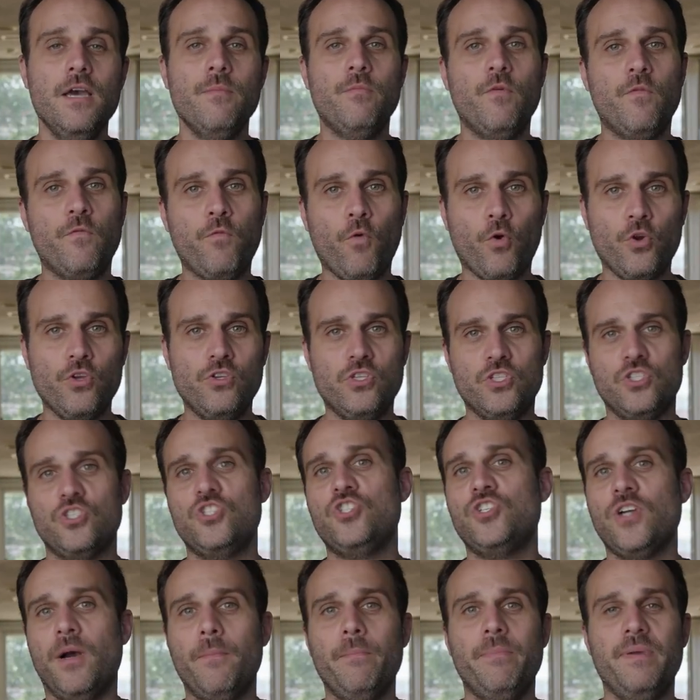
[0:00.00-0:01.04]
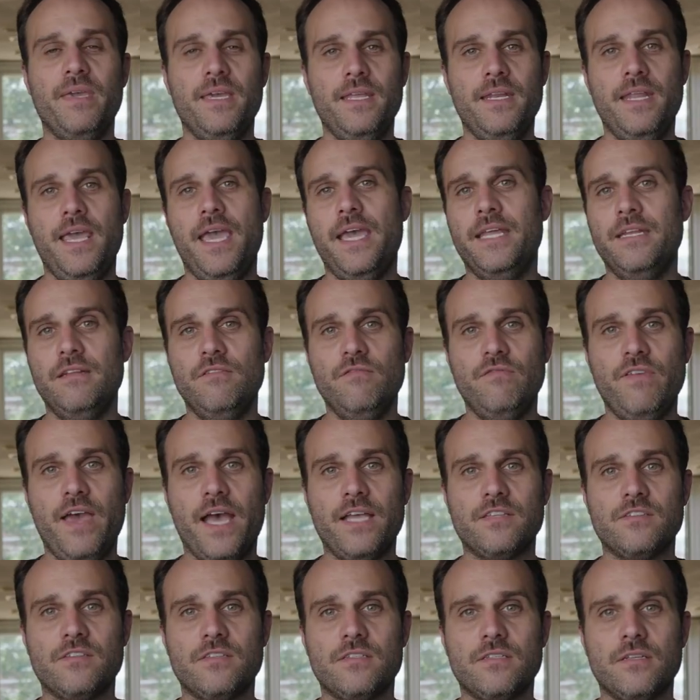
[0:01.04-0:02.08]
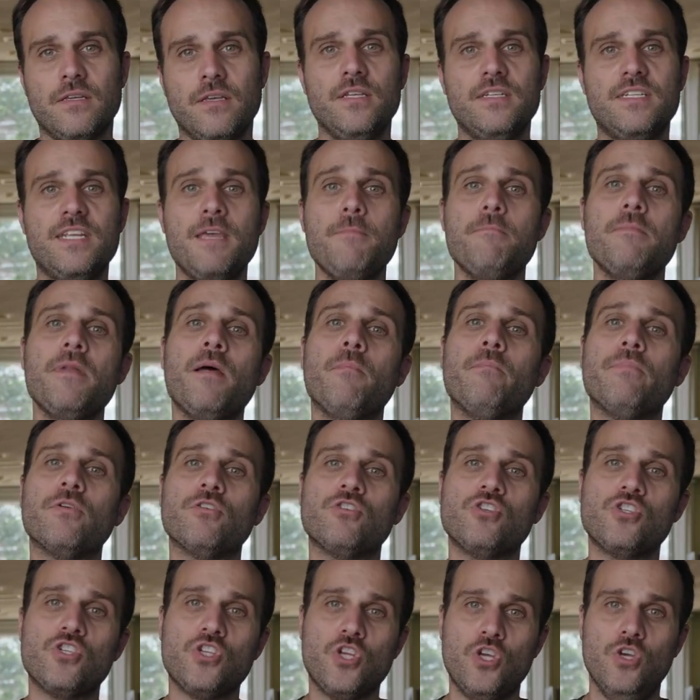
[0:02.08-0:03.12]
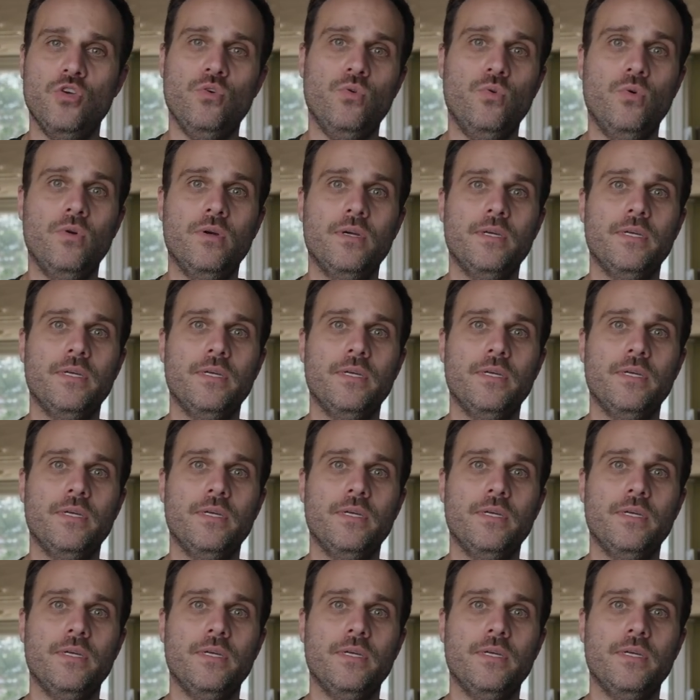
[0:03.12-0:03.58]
before you just jump in and invest. Tip number 2.